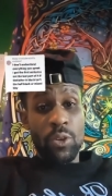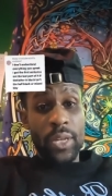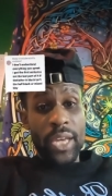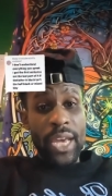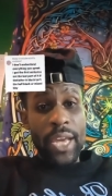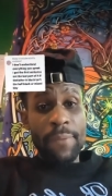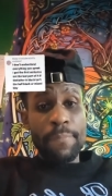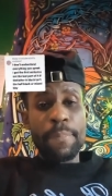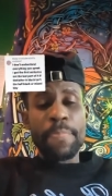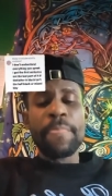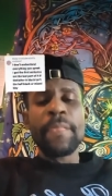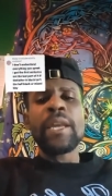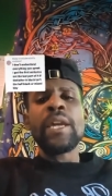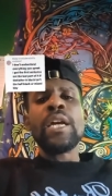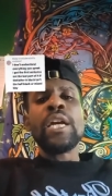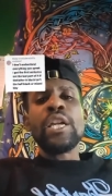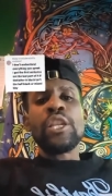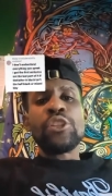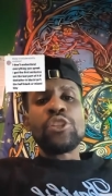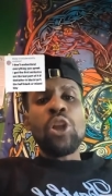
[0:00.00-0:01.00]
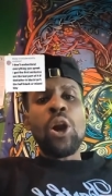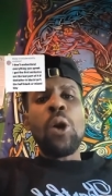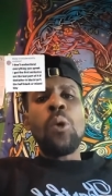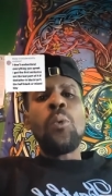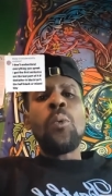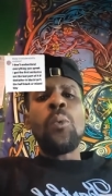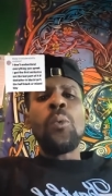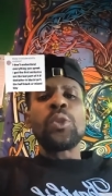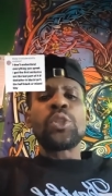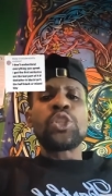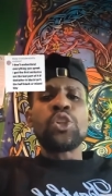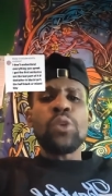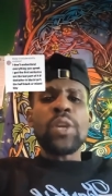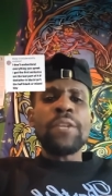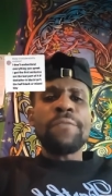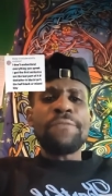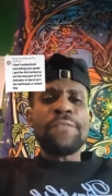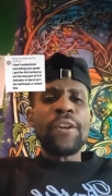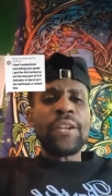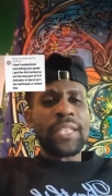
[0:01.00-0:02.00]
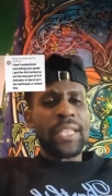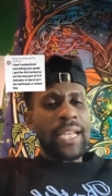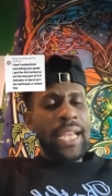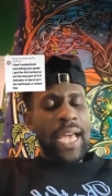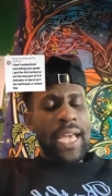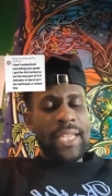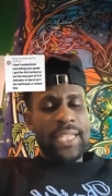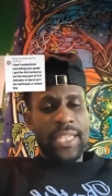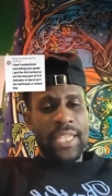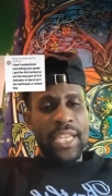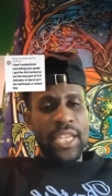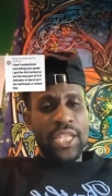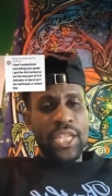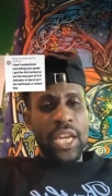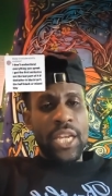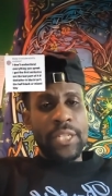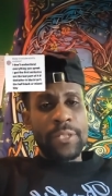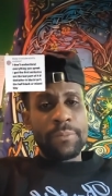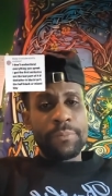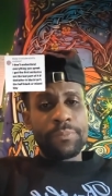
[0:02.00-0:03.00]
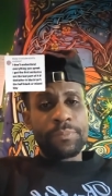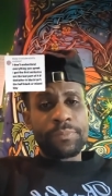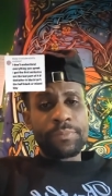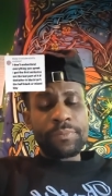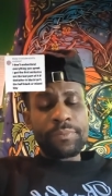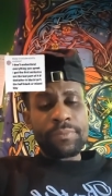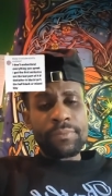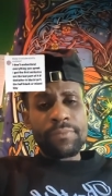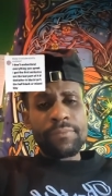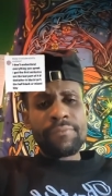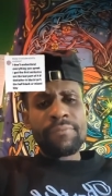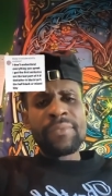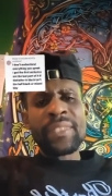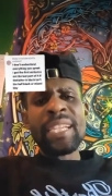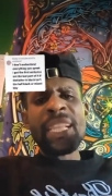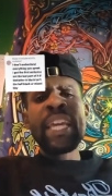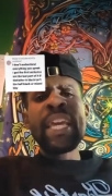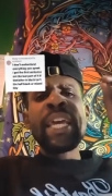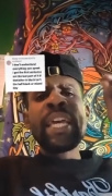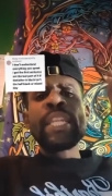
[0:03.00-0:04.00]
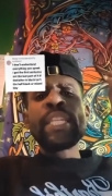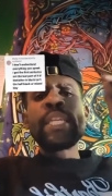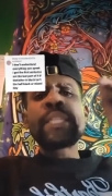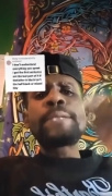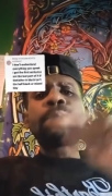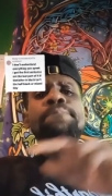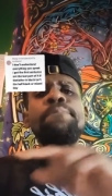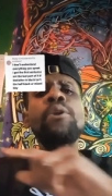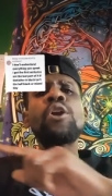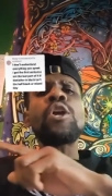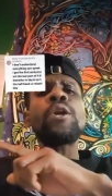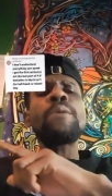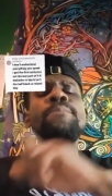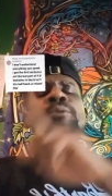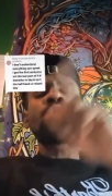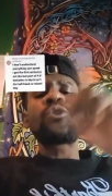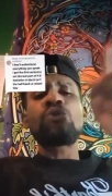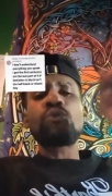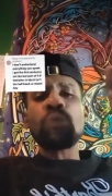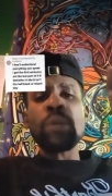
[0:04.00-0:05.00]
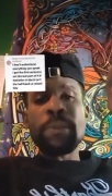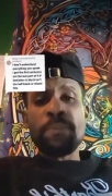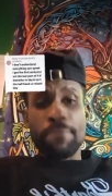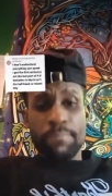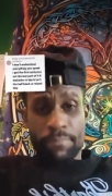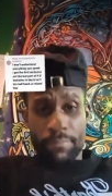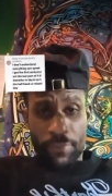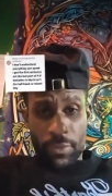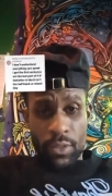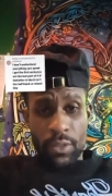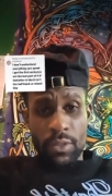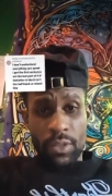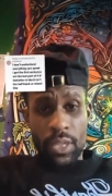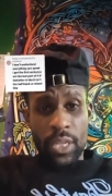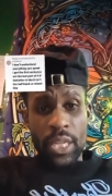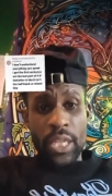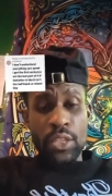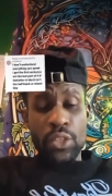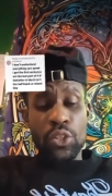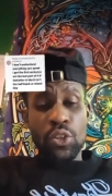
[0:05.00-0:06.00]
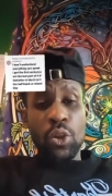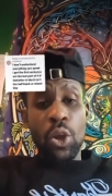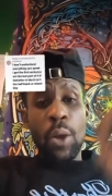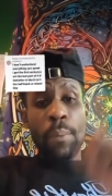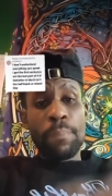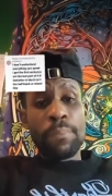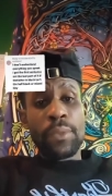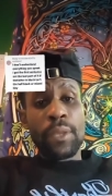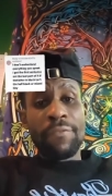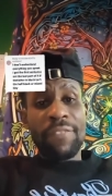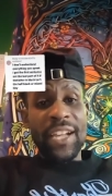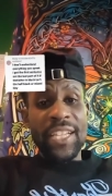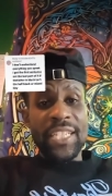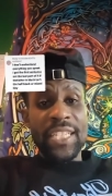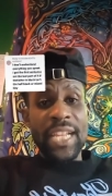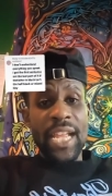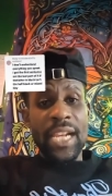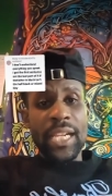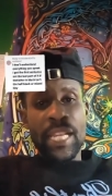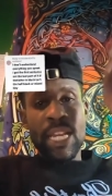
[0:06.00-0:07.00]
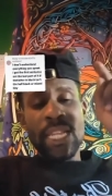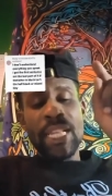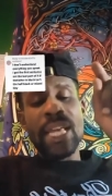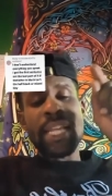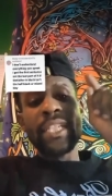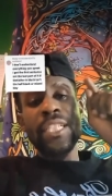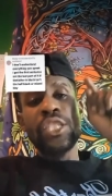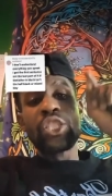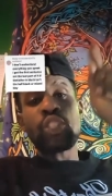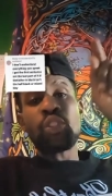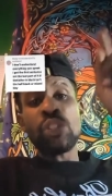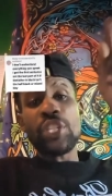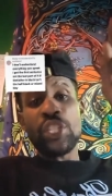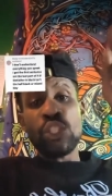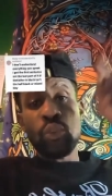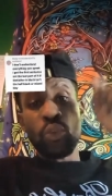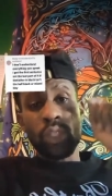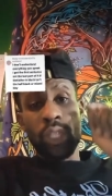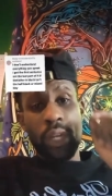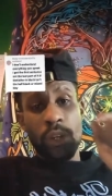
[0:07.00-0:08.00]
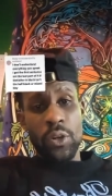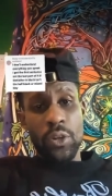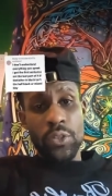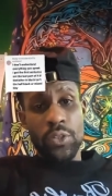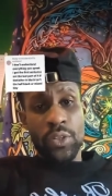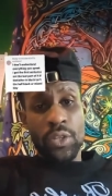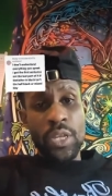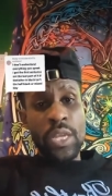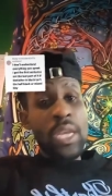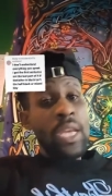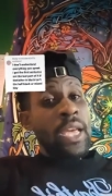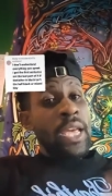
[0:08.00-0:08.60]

Okay? Now, during fertilization, the sperm swim in, up the vaginal canal to the uterus.